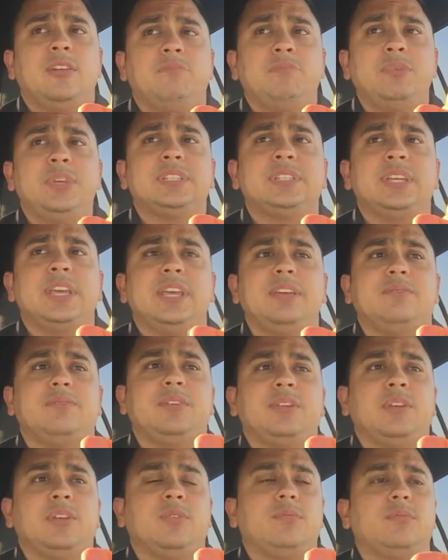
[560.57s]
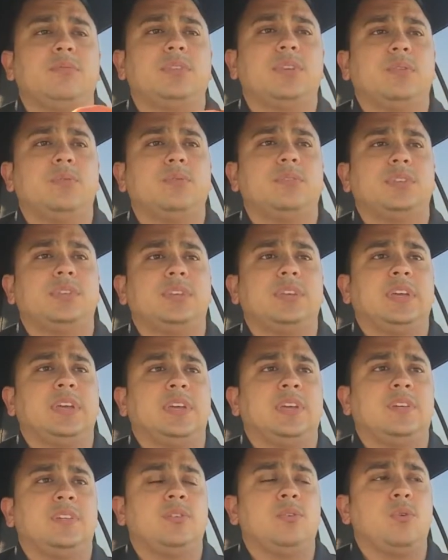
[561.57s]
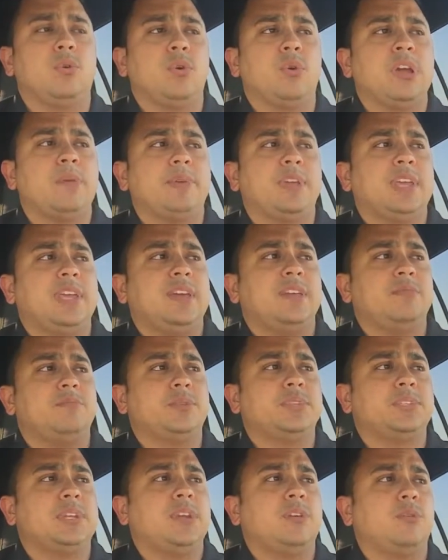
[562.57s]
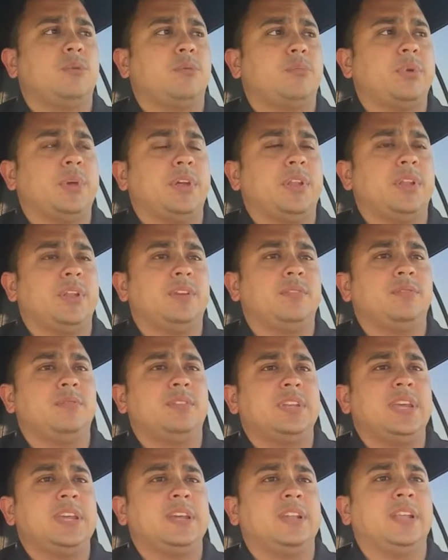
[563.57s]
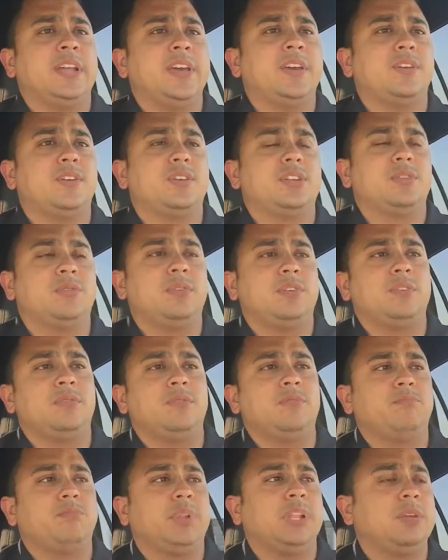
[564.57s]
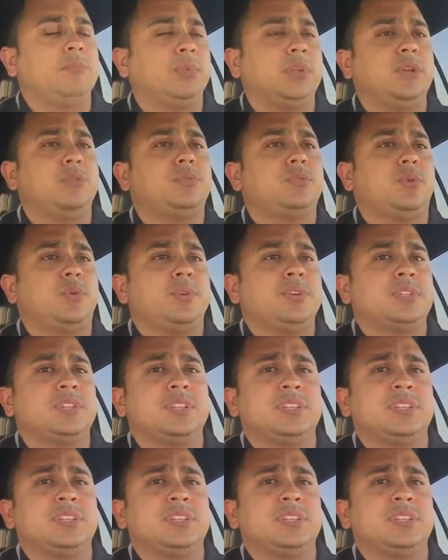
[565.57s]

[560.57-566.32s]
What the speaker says: be safe, Don't grab a can of mosquito repellent and take a lighter to it and play blowtorch,